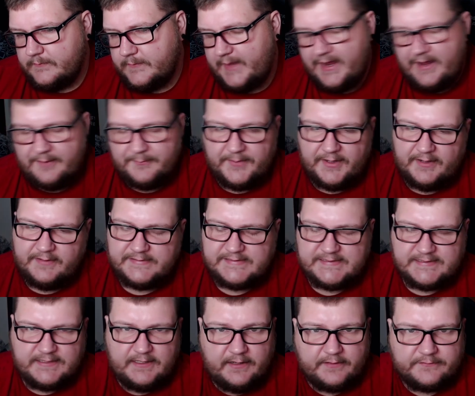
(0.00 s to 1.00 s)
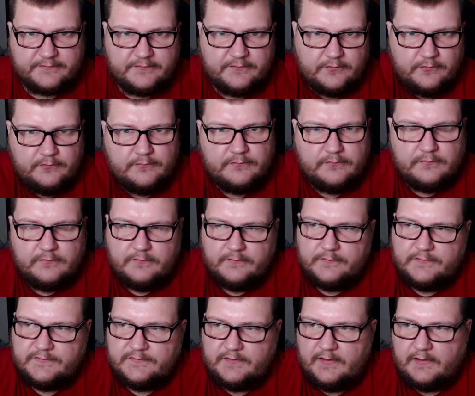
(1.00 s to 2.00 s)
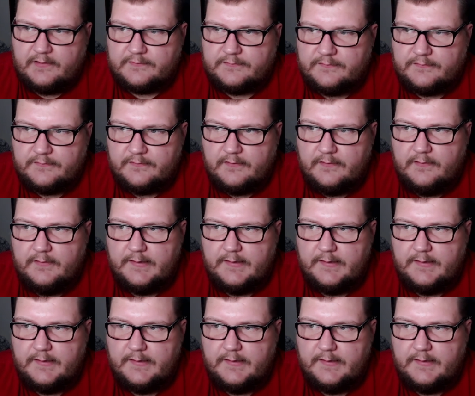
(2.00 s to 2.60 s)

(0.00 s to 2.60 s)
yeah, man, it sucks, dude. It sucks.